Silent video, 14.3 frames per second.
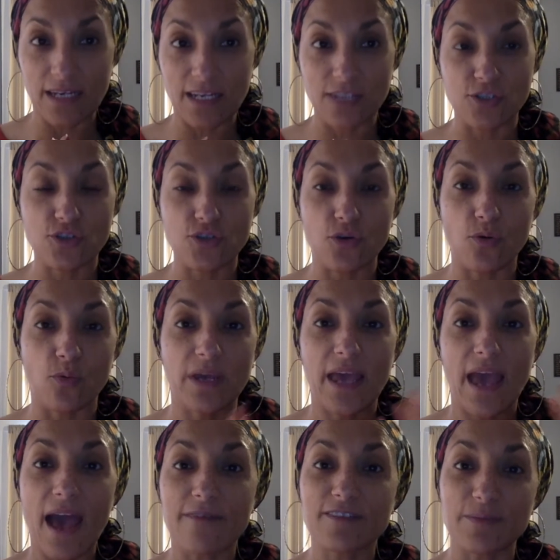and so we
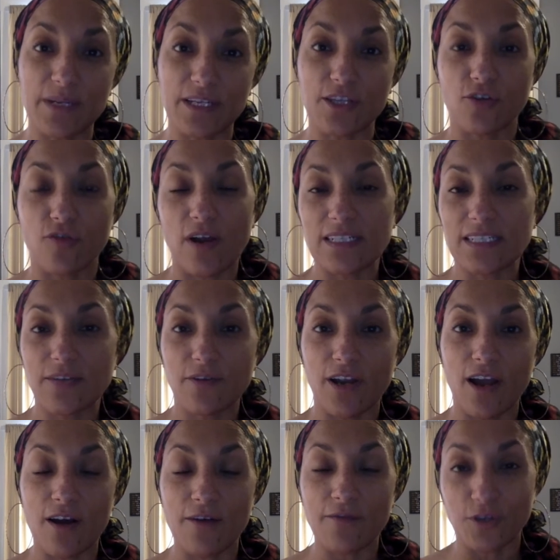have to meet the criteria
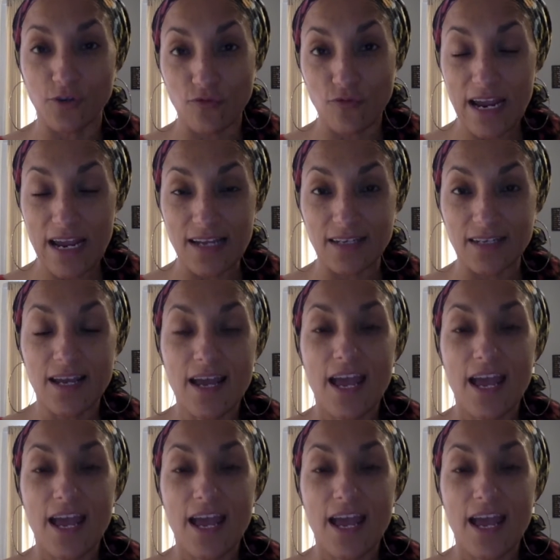of the grant